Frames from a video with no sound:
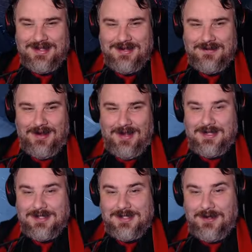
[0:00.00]

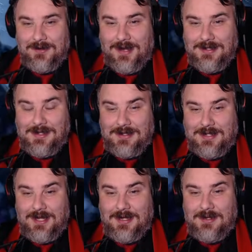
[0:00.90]
Right, so as I
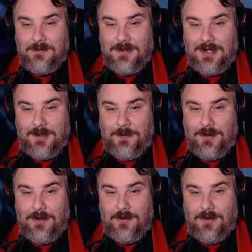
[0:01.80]
said, we need
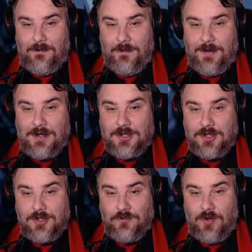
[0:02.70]
another picture.
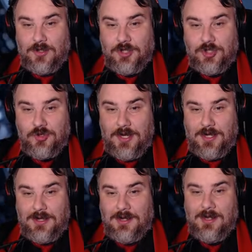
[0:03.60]
So run straight
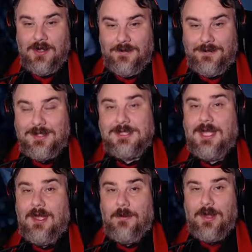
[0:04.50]
for the
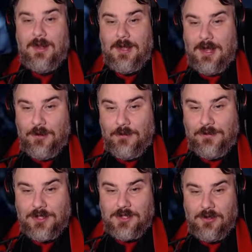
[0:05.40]
stairwell out of
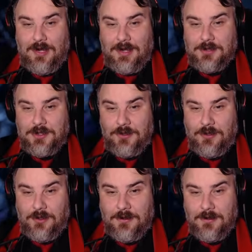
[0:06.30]
the slaughterhouse
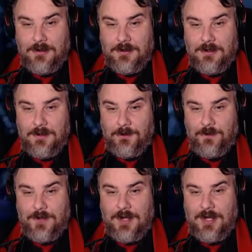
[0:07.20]
door
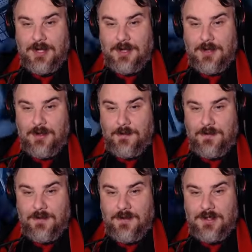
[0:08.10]
and up
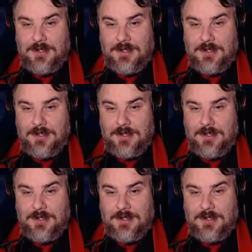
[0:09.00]
this